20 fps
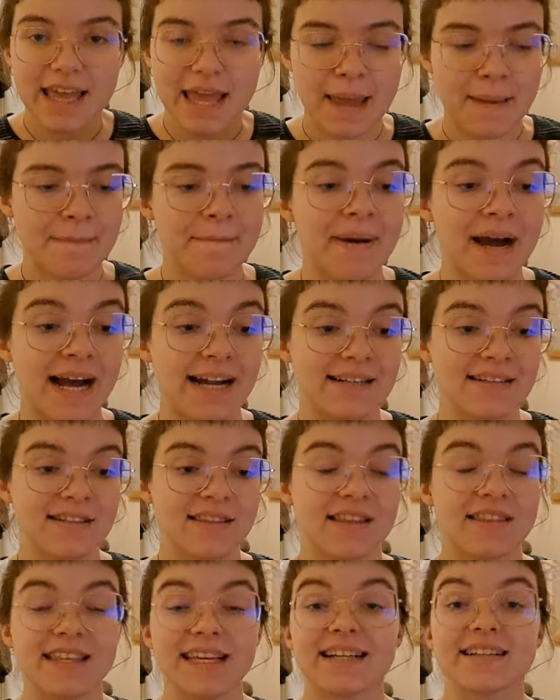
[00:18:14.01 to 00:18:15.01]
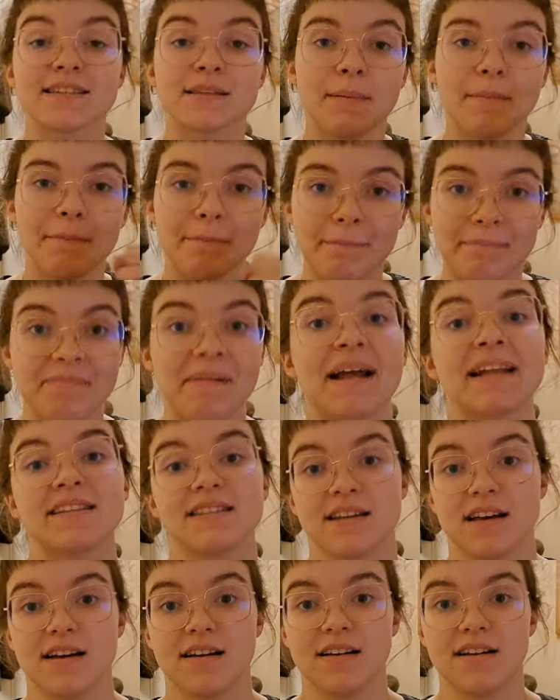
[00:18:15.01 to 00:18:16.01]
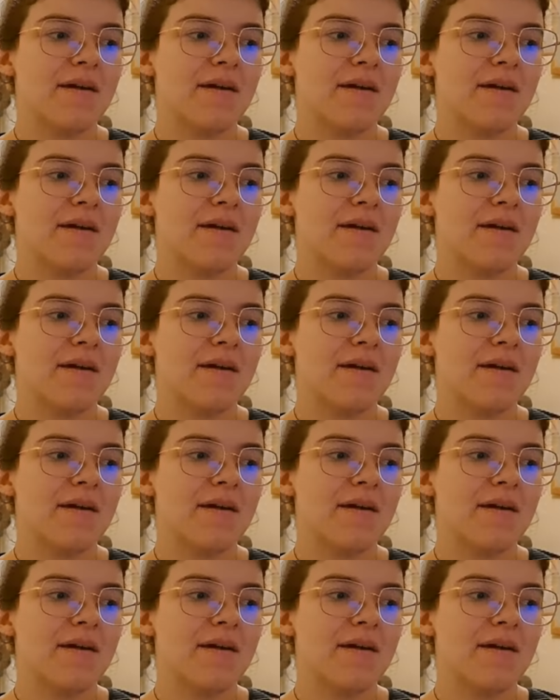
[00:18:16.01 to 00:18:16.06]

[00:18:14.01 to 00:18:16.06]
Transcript: impact, the things that matter.